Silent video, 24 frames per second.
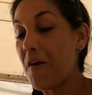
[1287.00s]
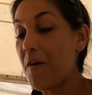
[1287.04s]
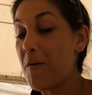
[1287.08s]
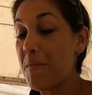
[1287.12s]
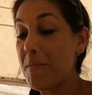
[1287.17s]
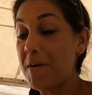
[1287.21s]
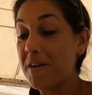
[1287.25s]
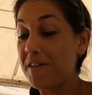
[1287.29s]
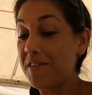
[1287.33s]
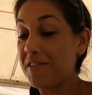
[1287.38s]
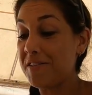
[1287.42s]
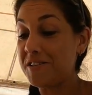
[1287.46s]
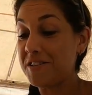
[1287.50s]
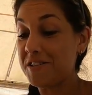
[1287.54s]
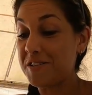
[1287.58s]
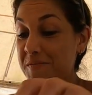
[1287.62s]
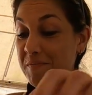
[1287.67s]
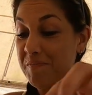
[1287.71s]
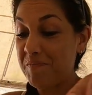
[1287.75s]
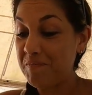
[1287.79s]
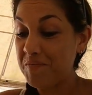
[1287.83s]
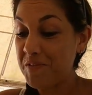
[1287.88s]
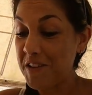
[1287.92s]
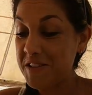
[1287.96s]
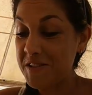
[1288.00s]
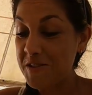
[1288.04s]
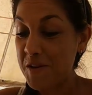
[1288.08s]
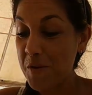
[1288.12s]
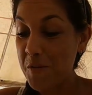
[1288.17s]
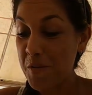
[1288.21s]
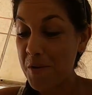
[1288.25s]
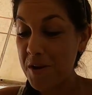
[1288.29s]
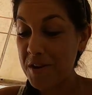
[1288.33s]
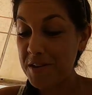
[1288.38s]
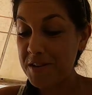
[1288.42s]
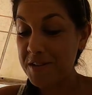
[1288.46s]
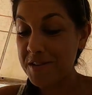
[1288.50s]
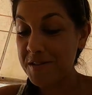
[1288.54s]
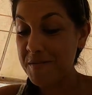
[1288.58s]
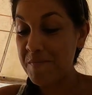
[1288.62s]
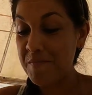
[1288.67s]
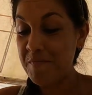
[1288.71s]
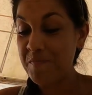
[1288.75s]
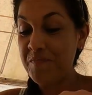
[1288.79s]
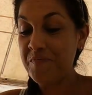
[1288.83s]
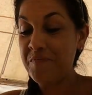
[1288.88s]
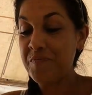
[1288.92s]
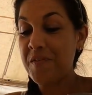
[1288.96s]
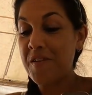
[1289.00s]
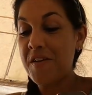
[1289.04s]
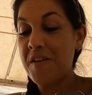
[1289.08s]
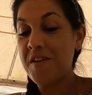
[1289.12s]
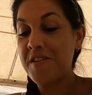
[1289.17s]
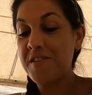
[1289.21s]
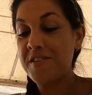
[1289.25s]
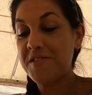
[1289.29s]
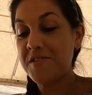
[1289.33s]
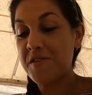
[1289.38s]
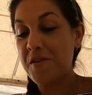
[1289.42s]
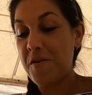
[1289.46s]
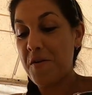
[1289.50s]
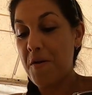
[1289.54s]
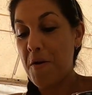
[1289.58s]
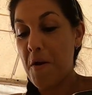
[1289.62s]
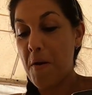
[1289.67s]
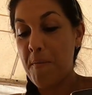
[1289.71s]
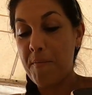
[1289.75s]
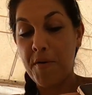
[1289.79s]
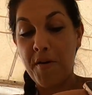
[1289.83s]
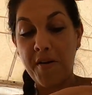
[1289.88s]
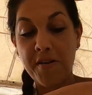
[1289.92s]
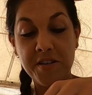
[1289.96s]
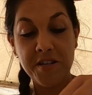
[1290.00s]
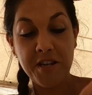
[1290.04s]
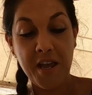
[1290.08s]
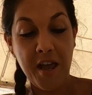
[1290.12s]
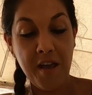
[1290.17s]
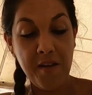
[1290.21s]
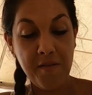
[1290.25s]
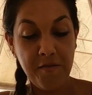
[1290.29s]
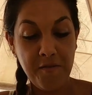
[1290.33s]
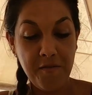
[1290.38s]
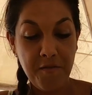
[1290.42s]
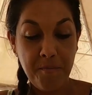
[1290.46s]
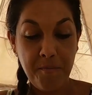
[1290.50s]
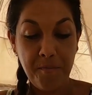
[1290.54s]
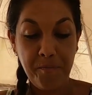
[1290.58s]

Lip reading: Oh my gosh. There's no words. So I'm going to have